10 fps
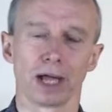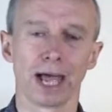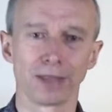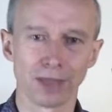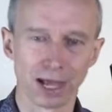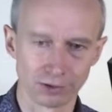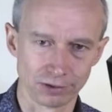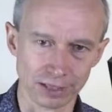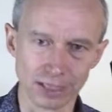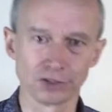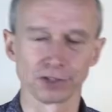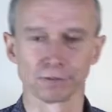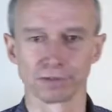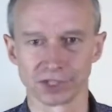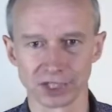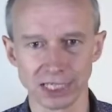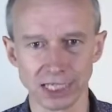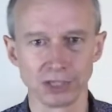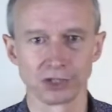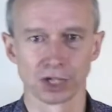and that leads to
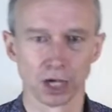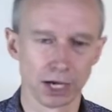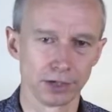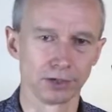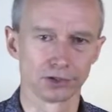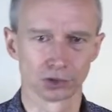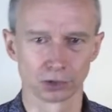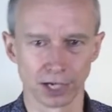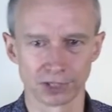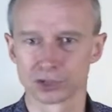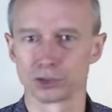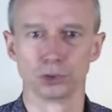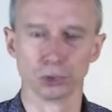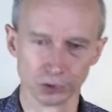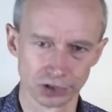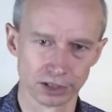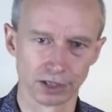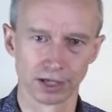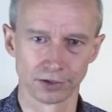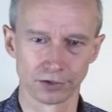fatigue, tiredness, stress, nausea,
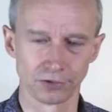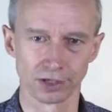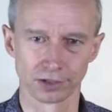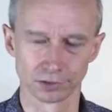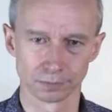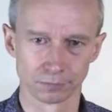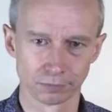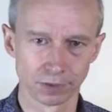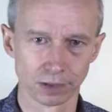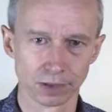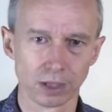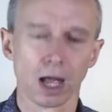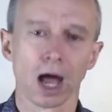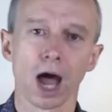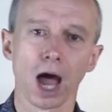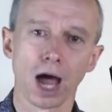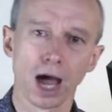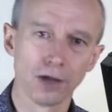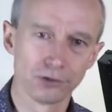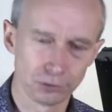and other things.
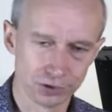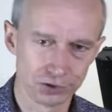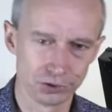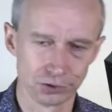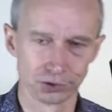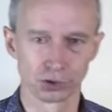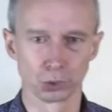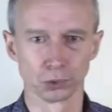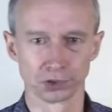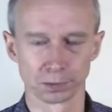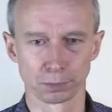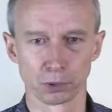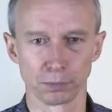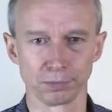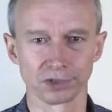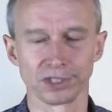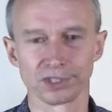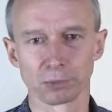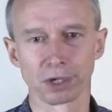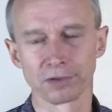Other issues that cause us problems
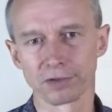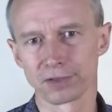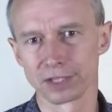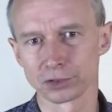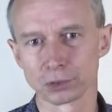is one of the things